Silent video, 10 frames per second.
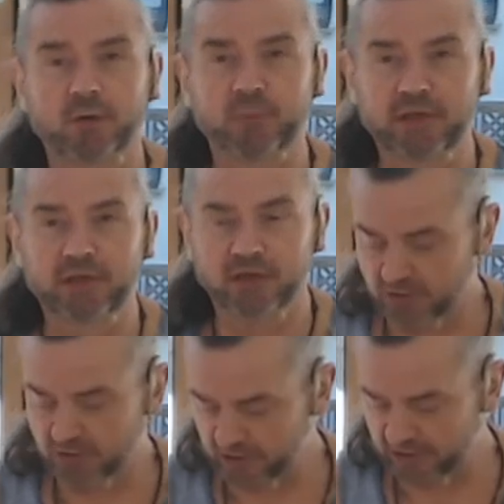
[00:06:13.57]

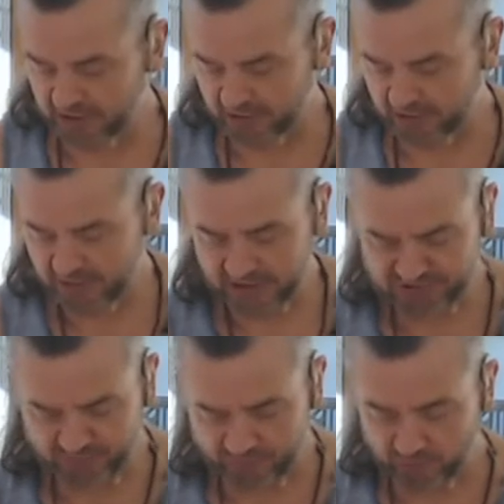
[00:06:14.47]
I'll get a
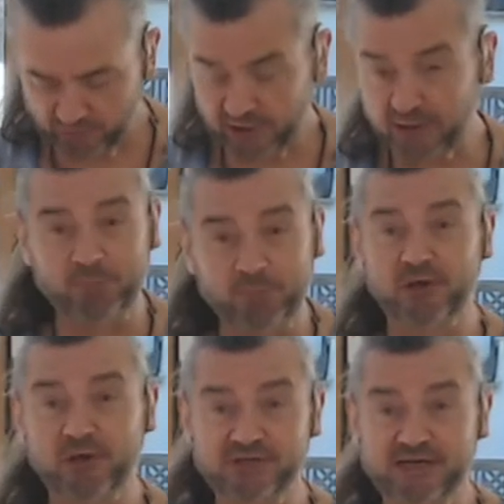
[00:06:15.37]
list of people. And
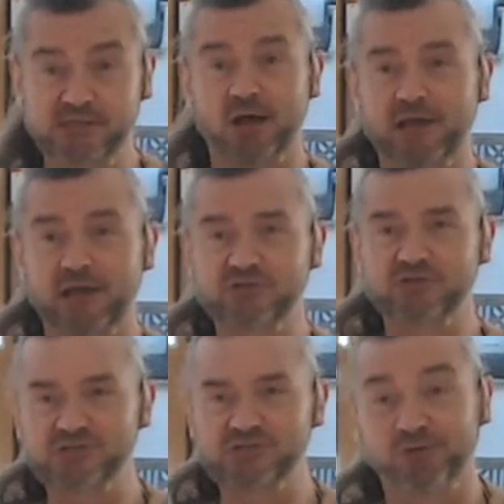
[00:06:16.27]
because it is live,
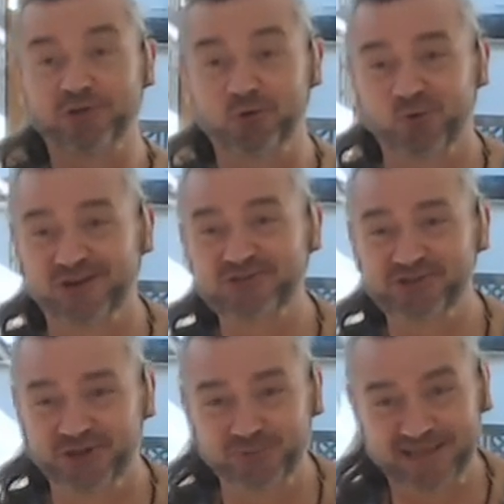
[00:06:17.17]
it's a real
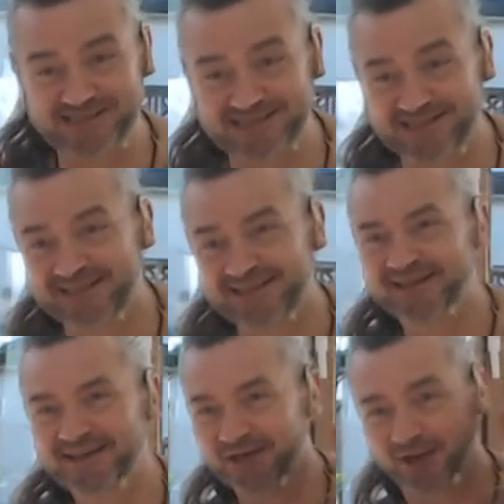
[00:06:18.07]
workshop, as in,
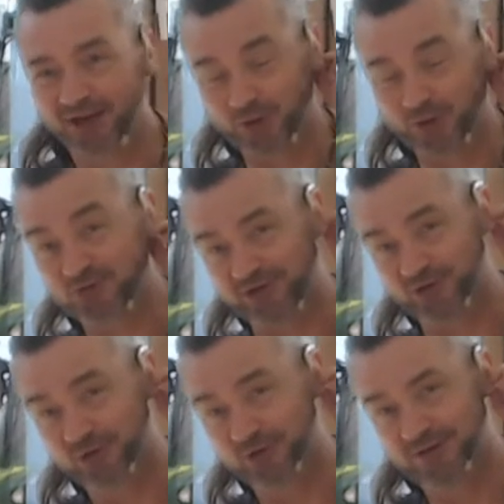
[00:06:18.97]
you know, I work
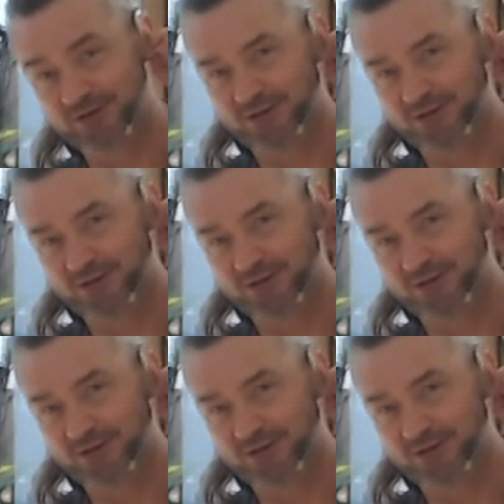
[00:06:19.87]
with you.